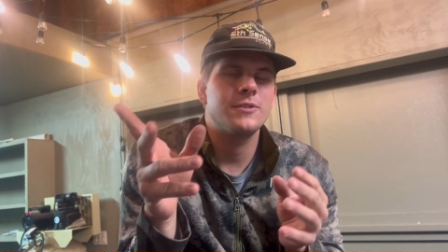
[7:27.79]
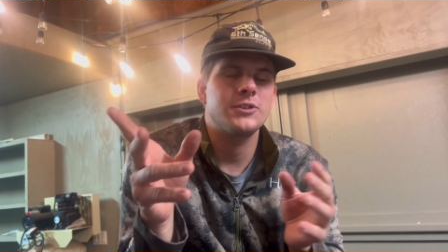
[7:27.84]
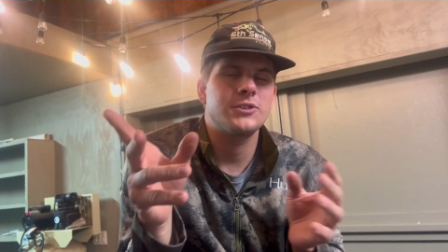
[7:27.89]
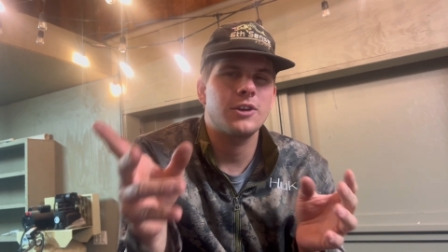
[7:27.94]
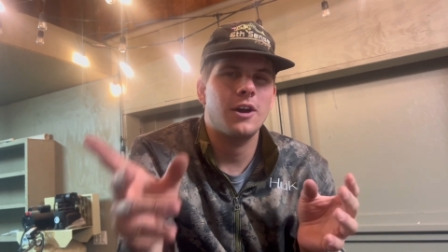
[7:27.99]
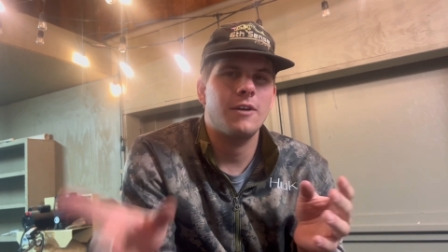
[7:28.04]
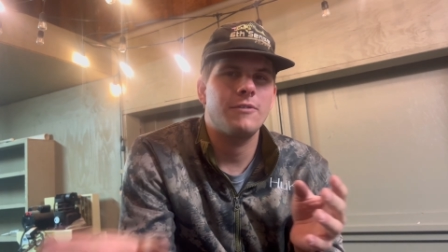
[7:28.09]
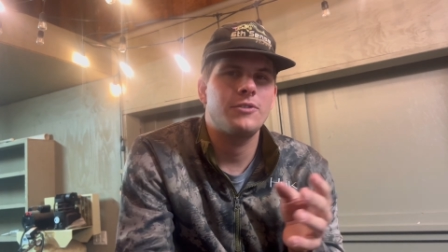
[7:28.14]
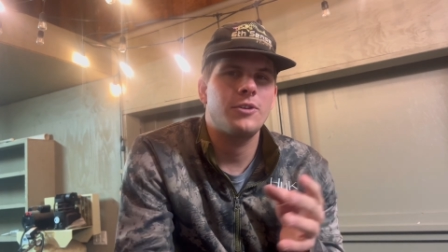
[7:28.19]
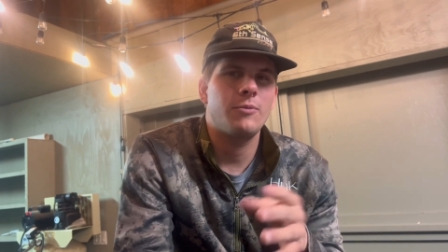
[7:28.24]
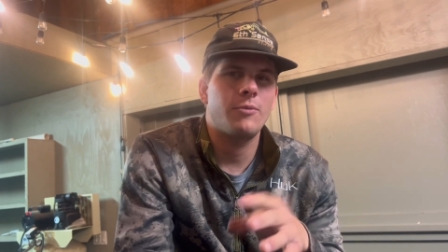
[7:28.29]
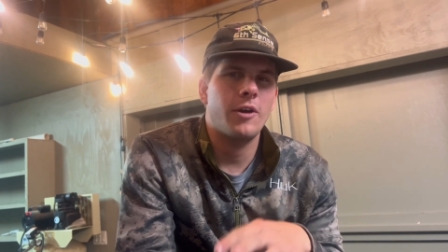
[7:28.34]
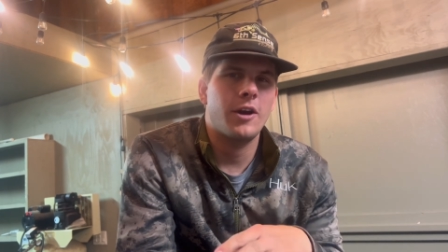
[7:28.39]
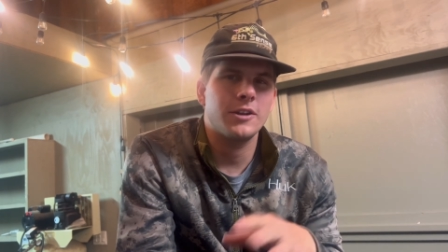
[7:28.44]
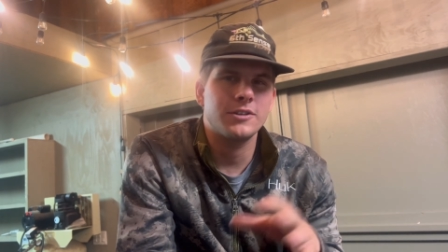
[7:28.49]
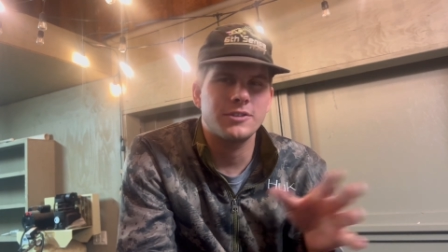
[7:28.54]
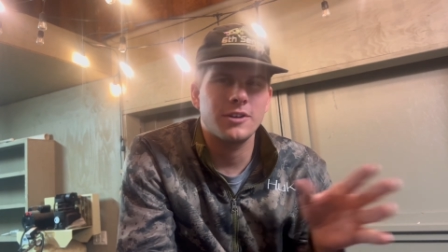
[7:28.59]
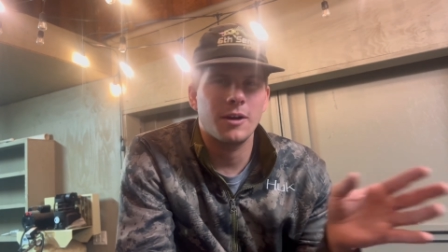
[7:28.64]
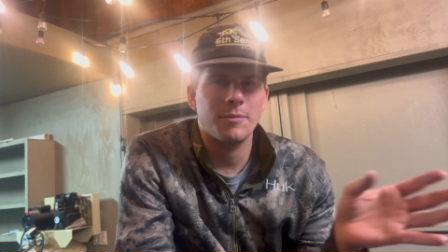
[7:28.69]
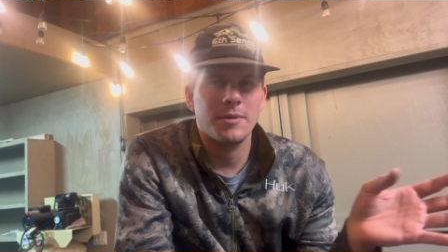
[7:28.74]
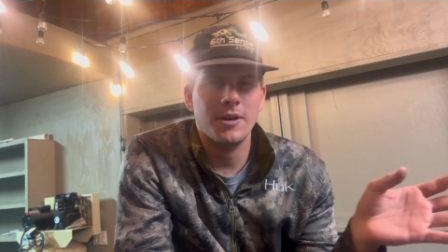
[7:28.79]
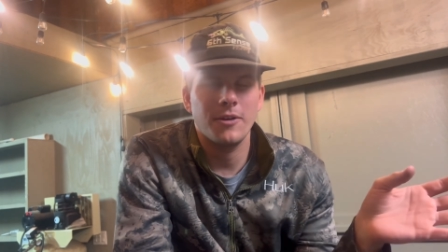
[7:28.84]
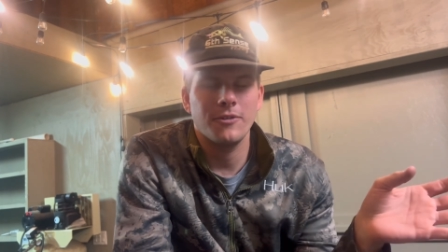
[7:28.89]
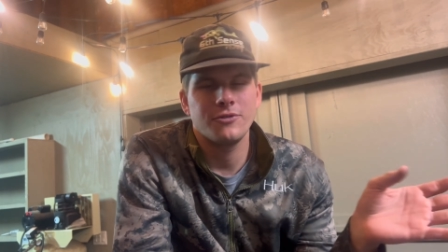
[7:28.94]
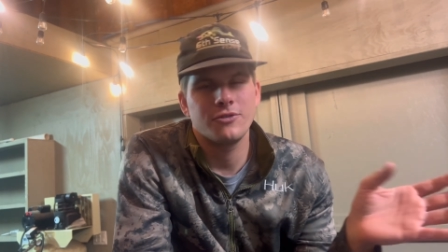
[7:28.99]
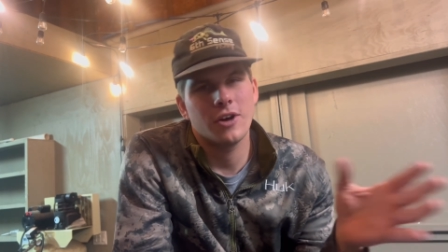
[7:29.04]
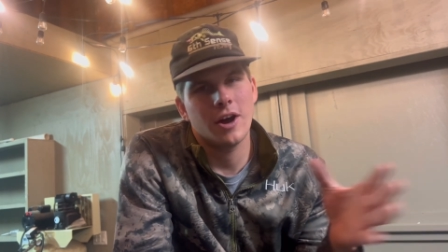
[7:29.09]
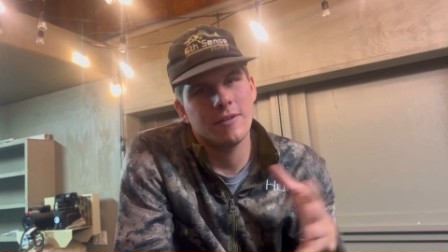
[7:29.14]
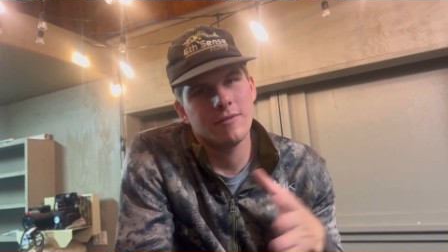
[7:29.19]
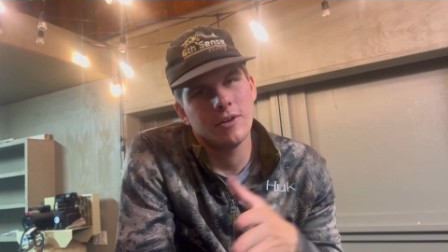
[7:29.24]
A softer rod's not be able to
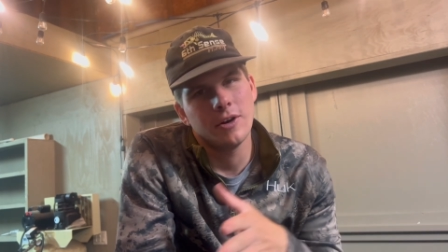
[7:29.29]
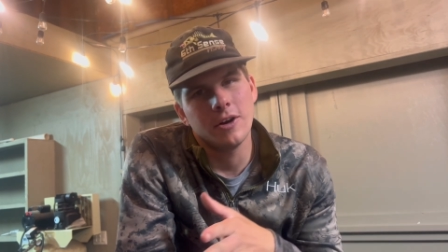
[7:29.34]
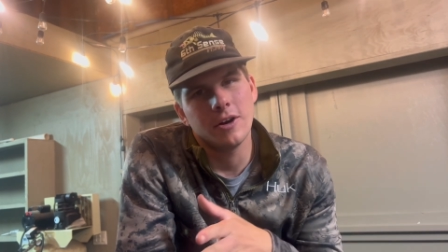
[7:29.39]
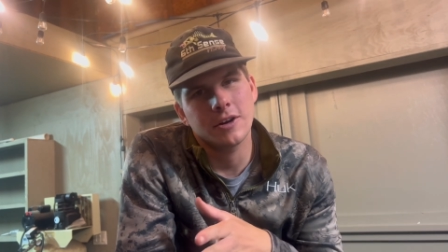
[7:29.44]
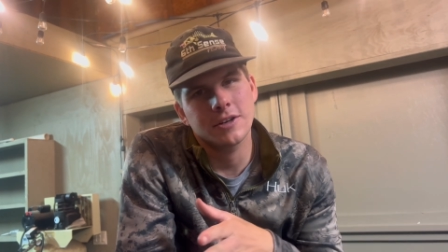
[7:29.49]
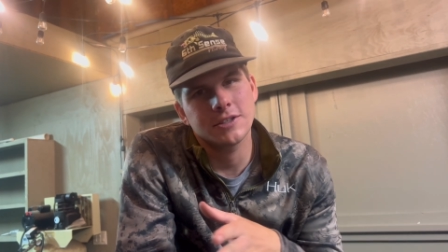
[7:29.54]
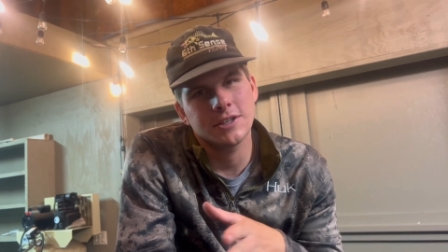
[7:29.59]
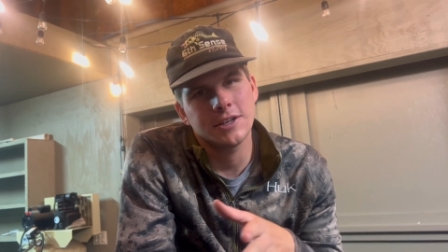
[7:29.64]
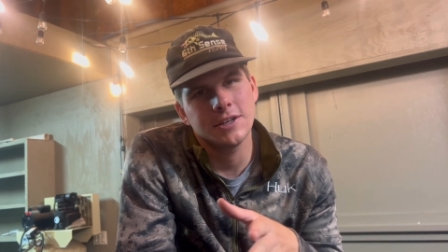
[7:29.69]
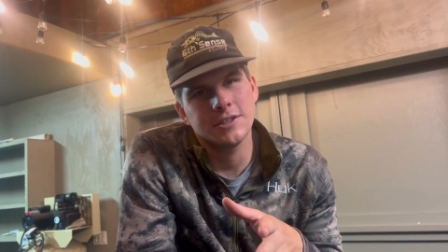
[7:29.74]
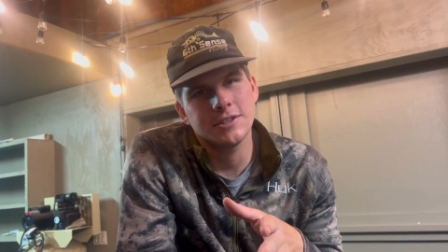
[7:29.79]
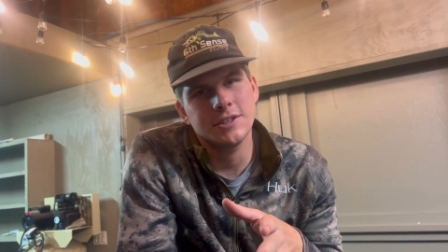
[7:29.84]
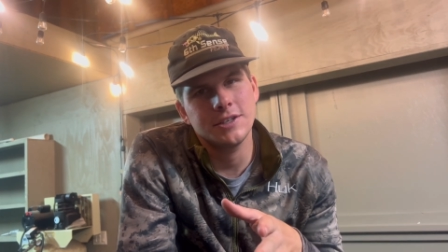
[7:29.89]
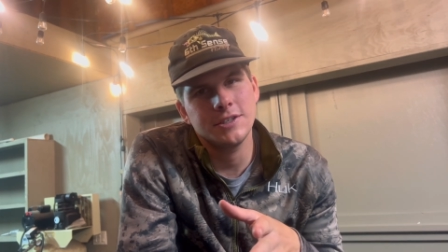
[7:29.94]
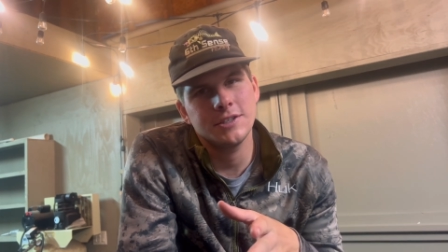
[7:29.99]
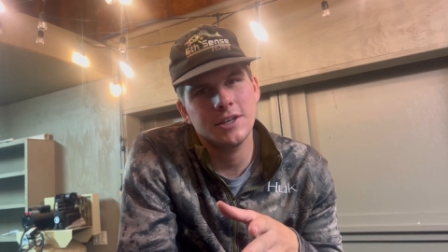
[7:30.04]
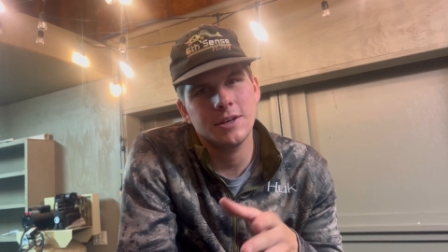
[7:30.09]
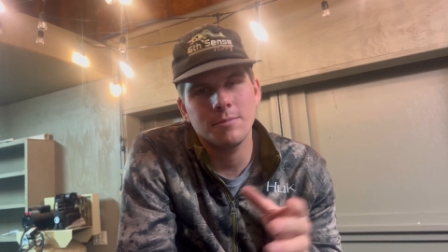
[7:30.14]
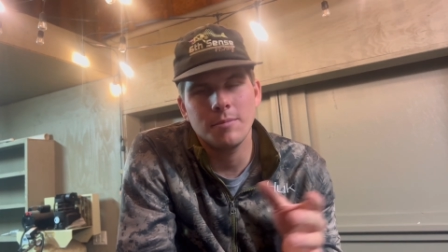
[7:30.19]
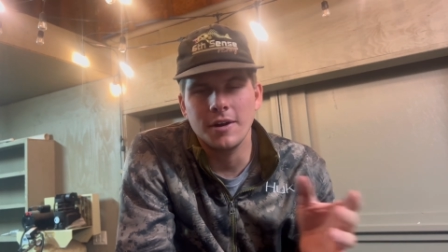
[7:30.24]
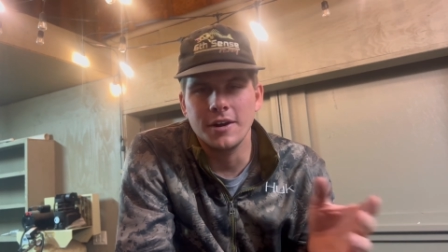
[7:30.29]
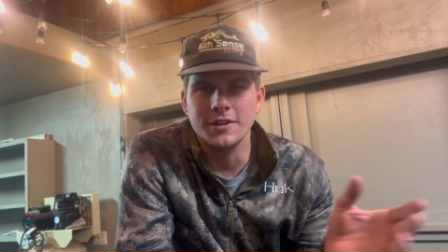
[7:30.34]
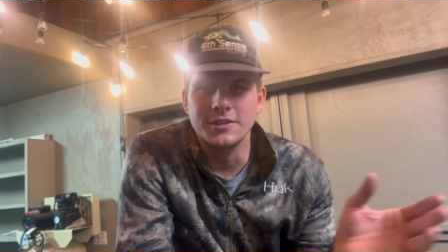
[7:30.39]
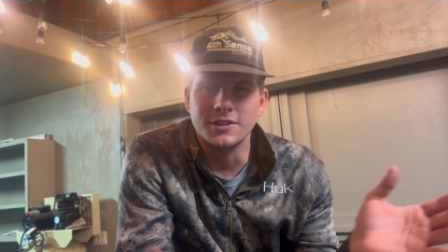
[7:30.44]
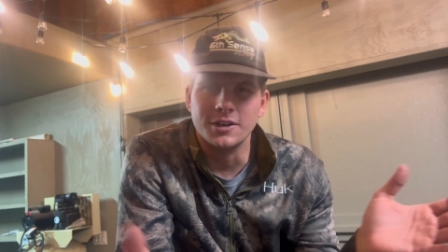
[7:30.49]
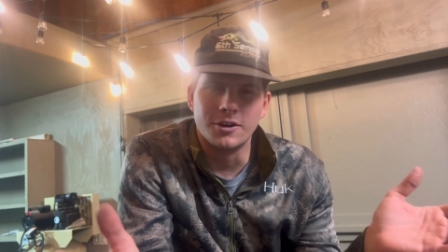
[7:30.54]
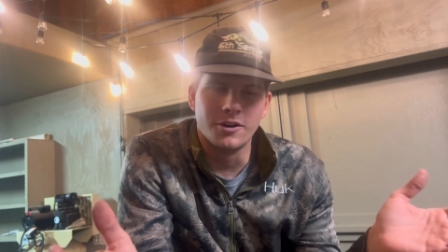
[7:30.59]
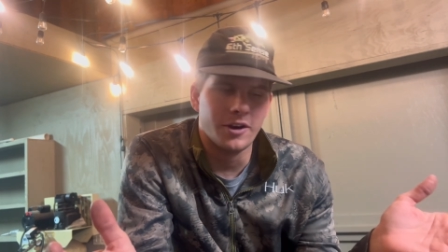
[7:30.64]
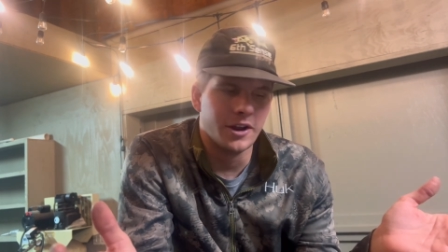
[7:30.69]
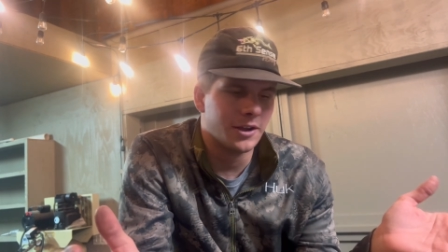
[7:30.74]
drive the hooks in as easy, but it's
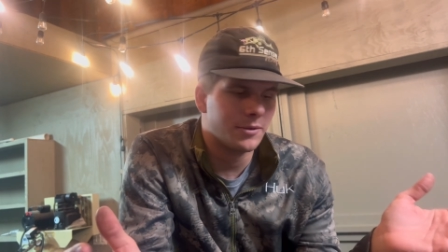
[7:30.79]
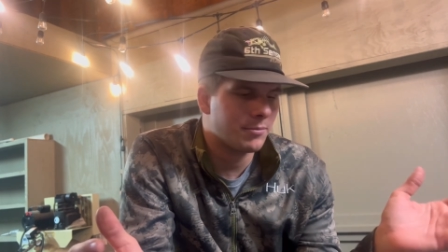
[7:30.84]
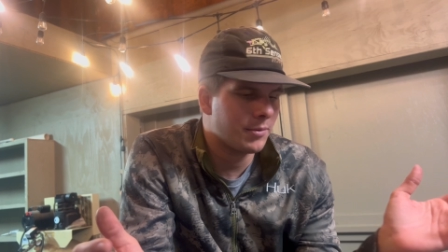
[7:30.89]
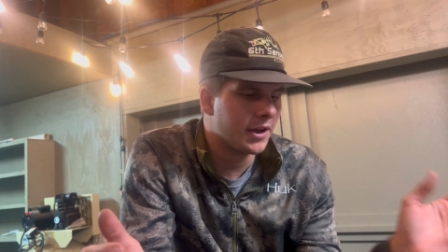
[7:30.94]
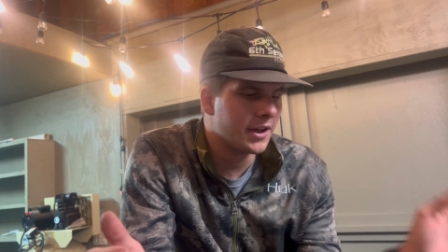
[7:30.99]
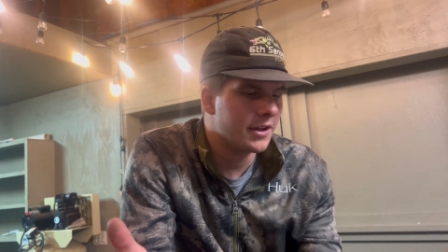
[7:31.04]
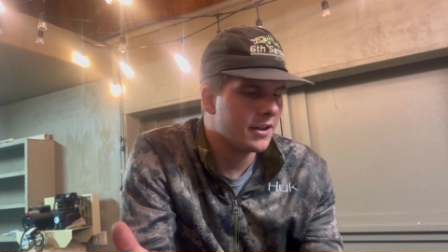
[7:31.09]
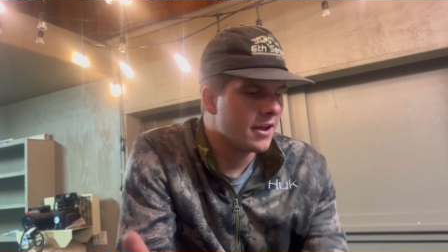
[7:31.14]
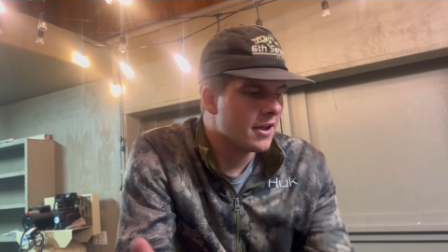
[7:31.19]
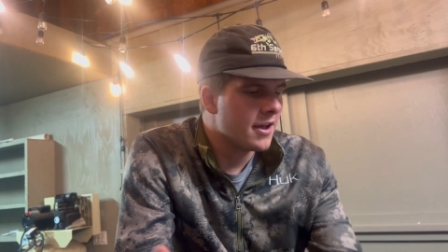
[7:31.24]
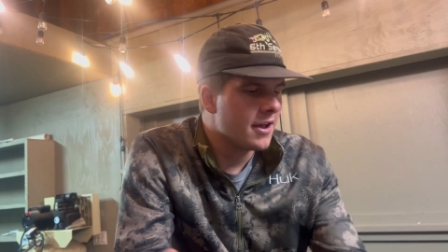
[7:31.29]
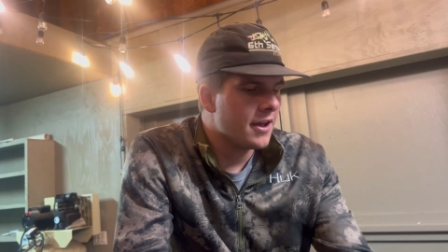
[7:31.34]
a crankbait,